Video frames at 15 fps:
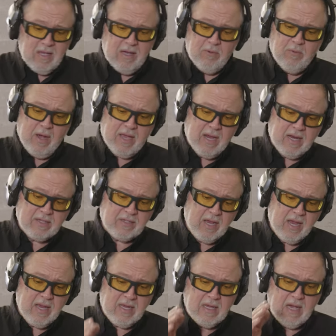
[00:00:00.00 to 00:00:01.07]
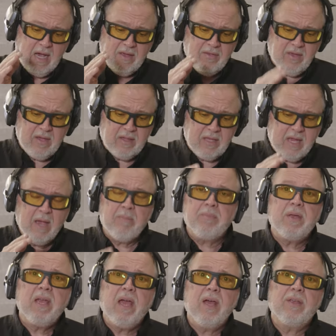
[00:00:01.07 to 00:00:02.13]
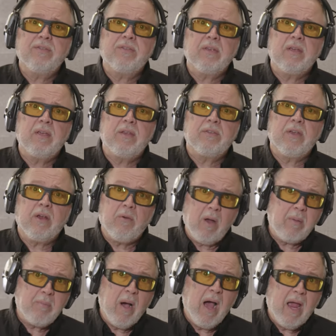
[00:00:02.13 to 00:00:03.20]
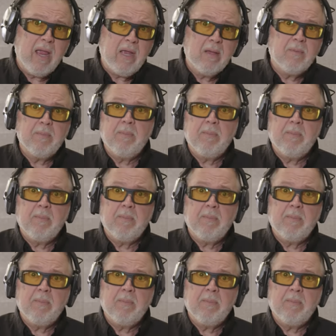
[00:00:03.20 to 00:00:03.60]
What can I say? I think the MPS is a great buy.